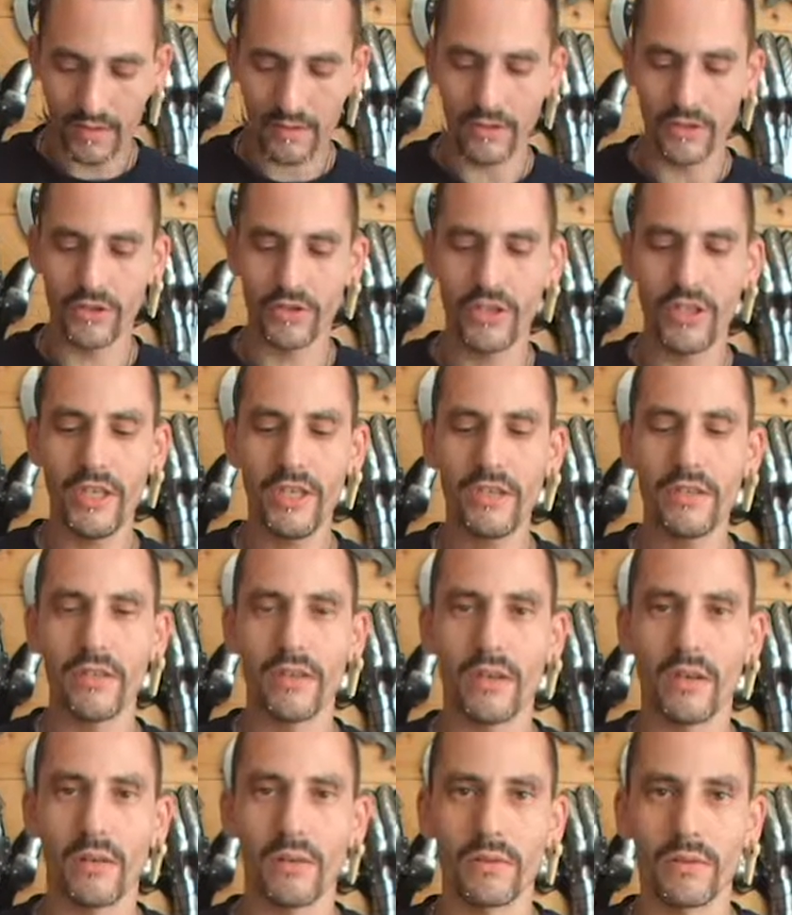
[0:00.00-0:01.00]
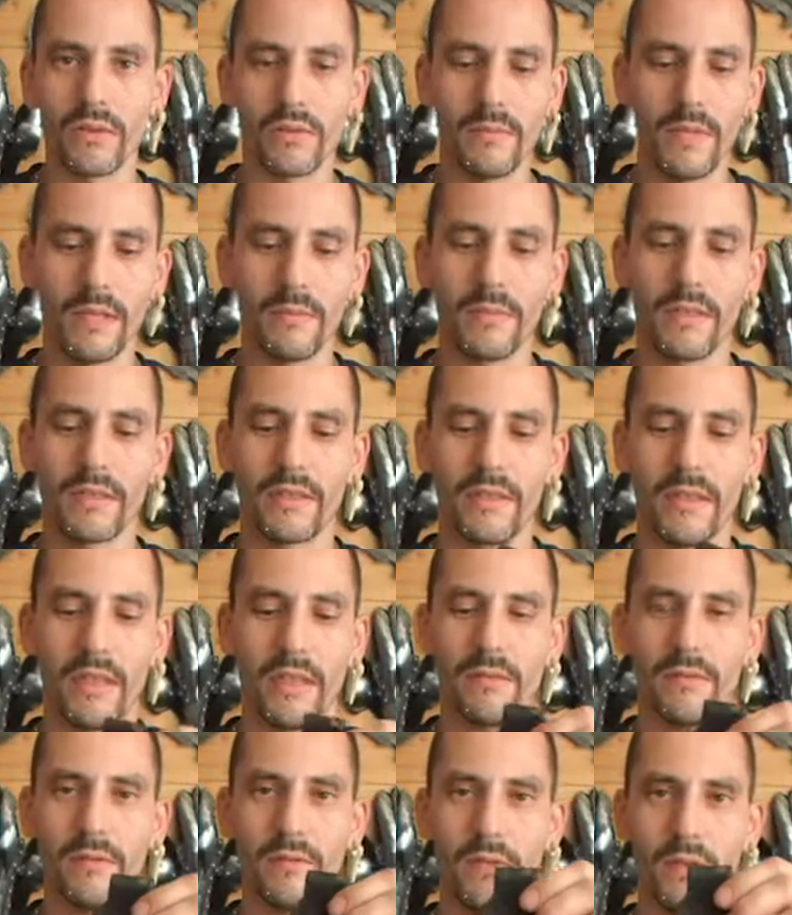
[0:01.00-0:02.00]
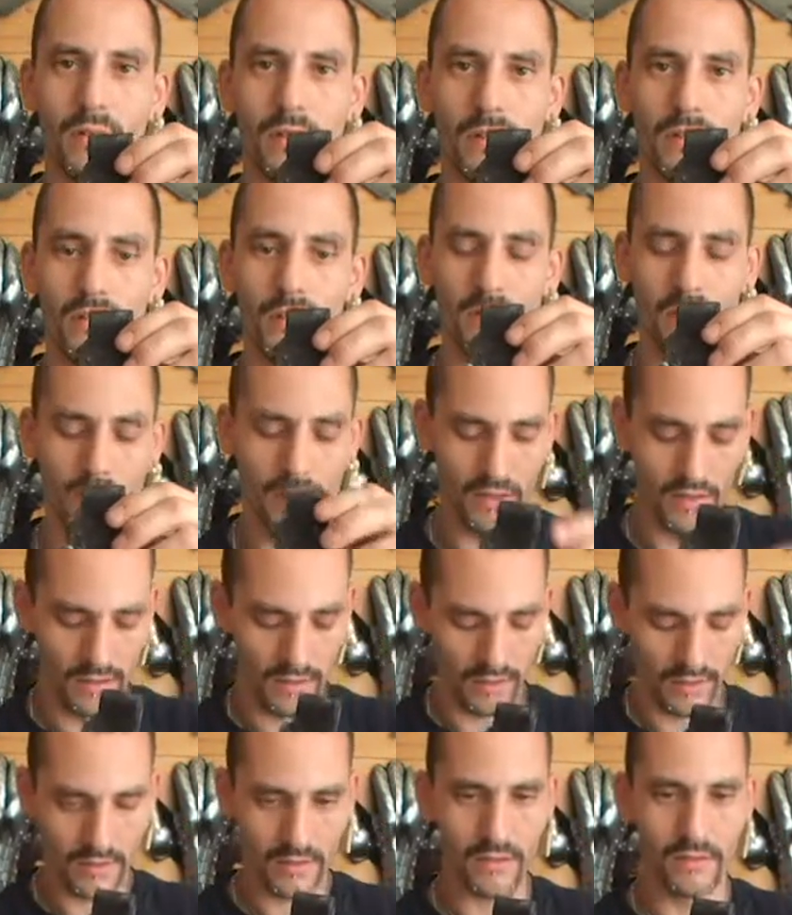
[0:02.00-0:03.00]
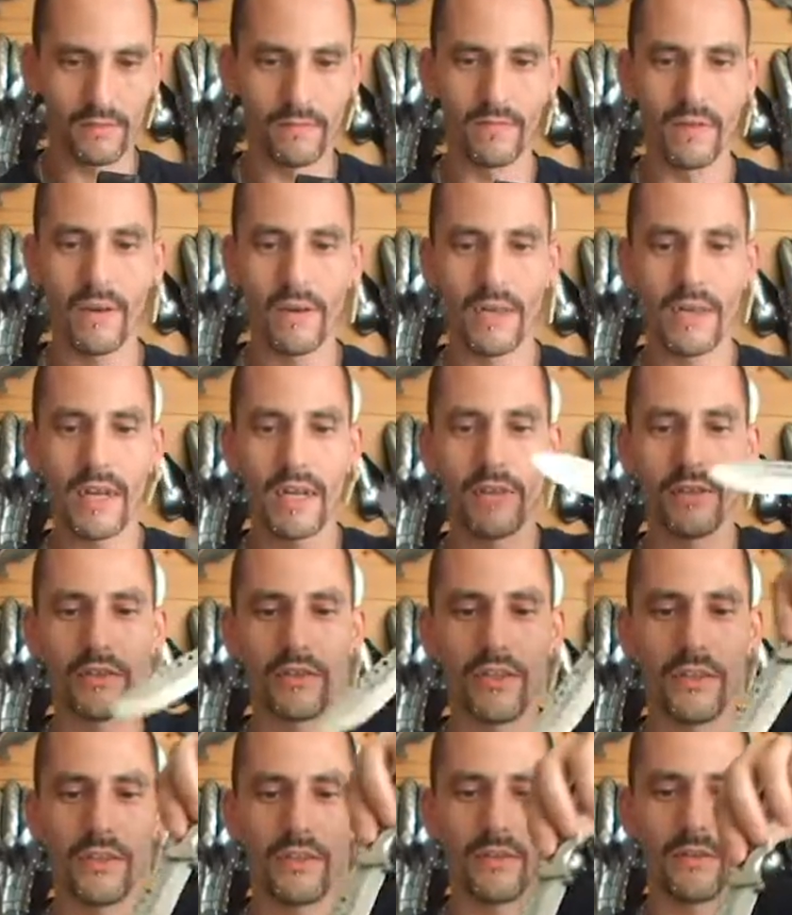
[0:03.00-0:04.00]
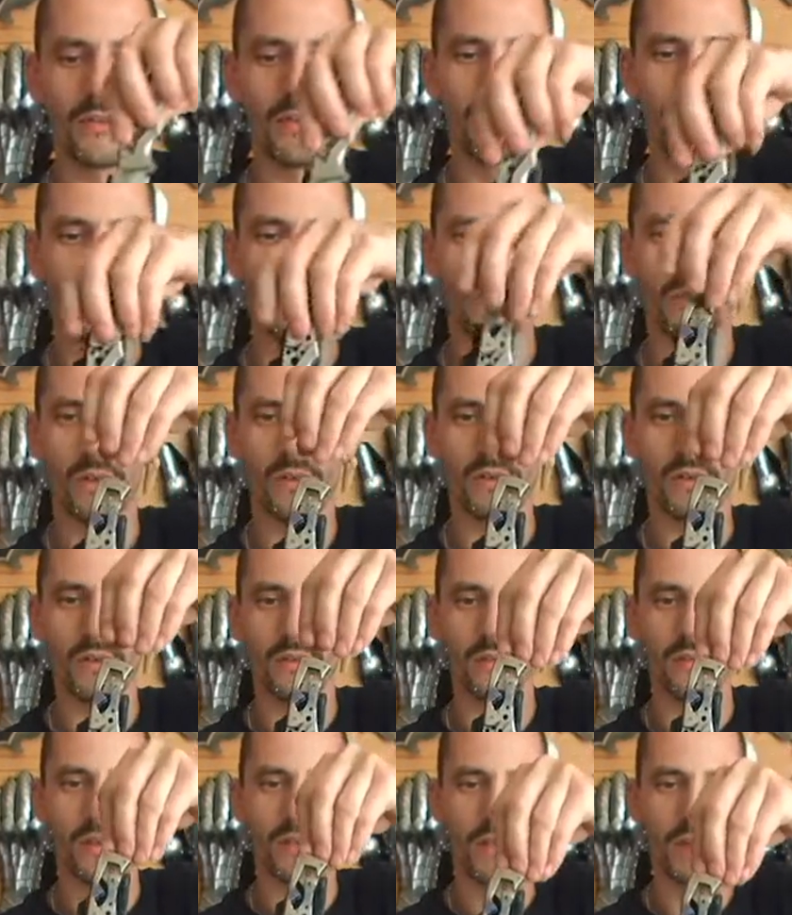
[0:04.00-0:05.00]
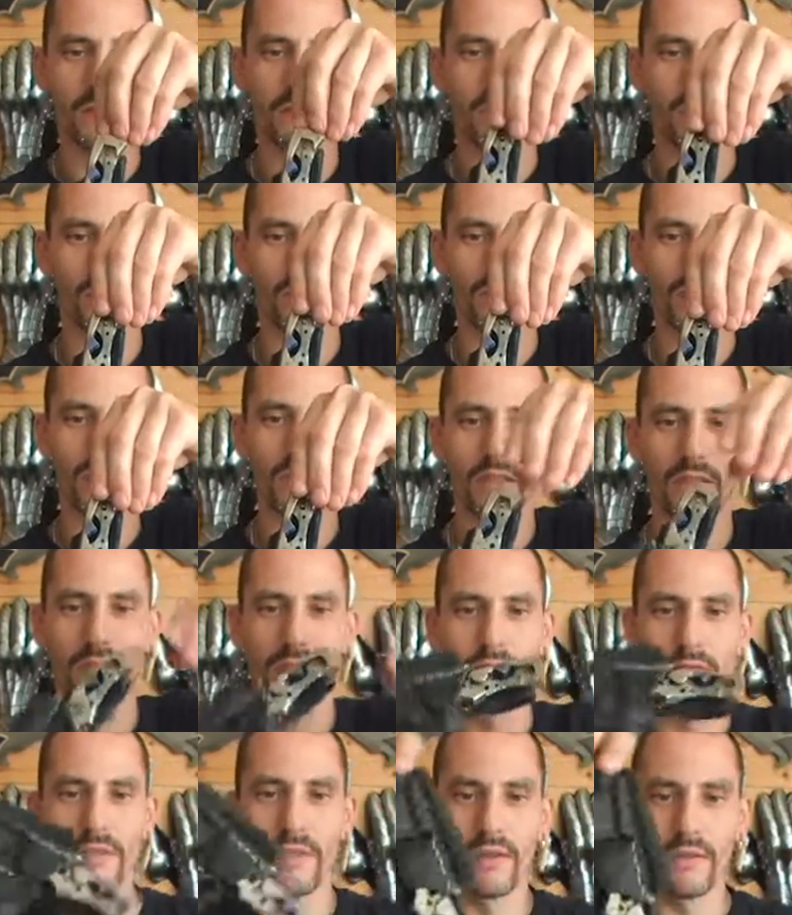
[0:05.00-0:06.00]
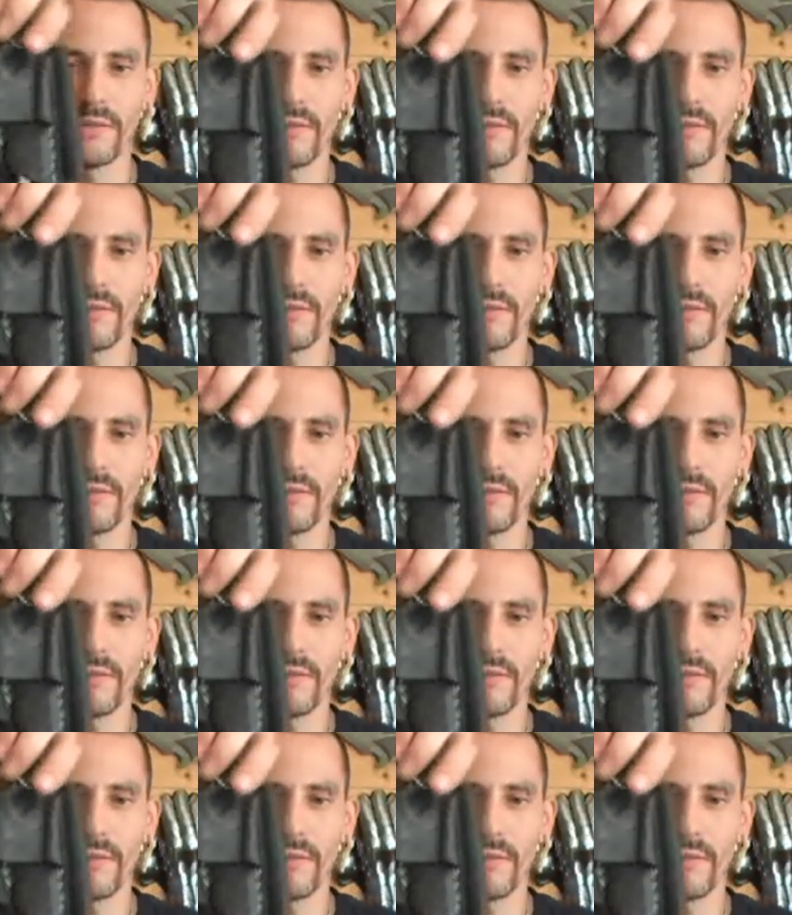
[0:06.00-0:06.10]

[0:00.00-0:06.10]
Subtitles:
The sheath I also made myself. A very nice sheath where the knife holds in very